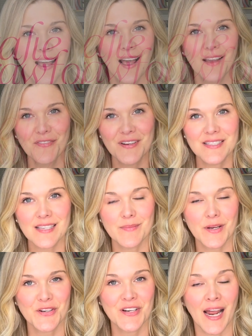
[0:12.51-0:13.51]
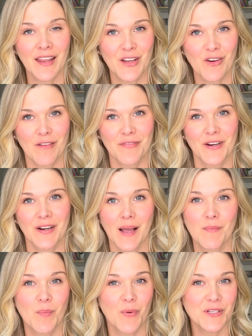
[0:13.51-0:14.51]
Hi, friends, I'm Dr. Natalie Crawford.
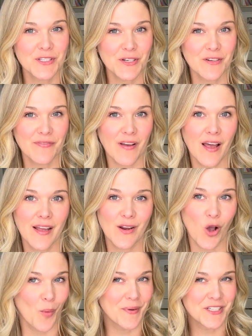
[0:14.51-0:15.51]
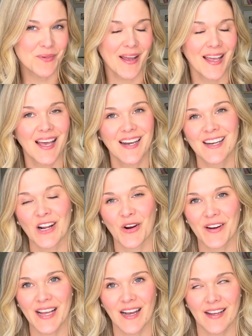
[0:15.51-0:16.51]
I'm a board certified OBGYN and
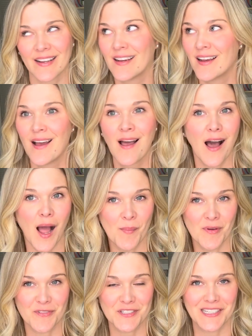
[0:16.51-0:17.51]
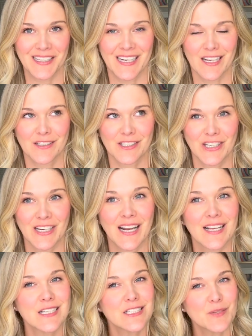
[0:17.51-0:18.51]
REI. I'm a fertility doctor, and
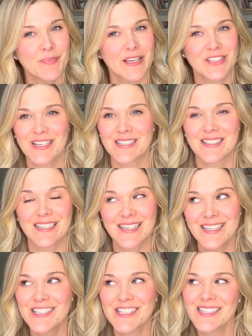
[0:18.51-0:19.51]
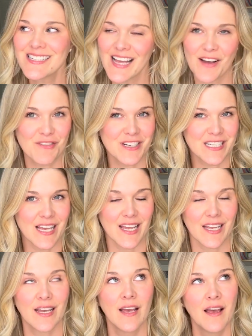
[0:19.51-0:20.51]
I talk to patients each and every
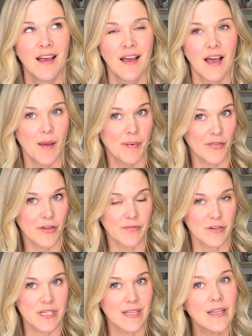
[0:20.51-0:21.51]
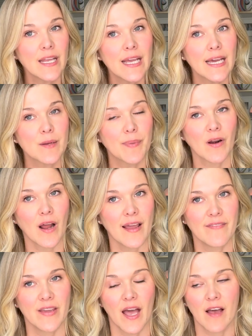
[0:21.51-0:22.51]
day about their fertility and about
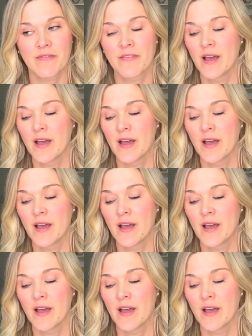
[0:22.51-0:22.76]
IVF.